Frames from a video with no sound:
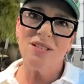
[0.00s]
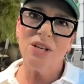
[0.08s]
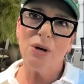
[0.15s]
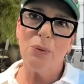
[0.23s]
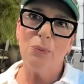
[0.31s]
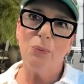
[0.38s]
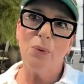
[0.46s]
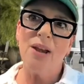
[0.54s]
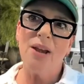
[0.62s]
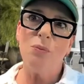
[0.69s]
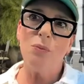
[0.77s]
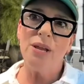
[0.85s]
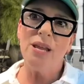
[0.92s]

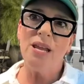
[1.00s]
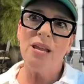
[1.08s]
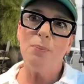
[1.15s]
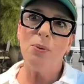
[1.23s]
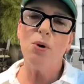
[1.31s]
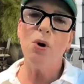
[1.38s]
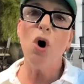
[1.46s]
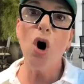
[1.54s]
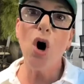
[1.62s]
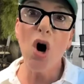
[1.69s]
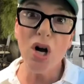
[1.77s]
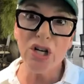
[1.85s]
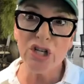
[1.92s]
When we
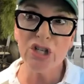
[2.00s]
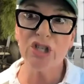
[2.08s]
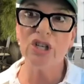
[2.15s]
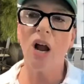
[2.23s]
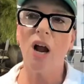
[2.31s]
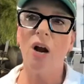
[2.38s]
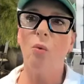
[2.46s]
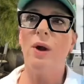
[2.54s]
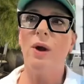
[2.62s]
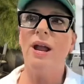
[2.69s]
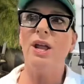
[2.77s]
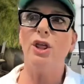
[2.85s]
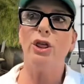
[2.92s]
push our
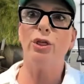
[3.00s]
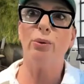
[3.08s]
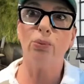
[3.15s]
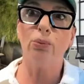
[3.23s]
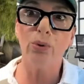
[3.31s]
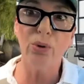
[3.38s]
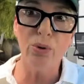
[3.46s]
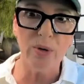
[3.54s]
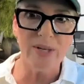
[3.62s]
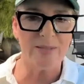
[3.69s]
way through,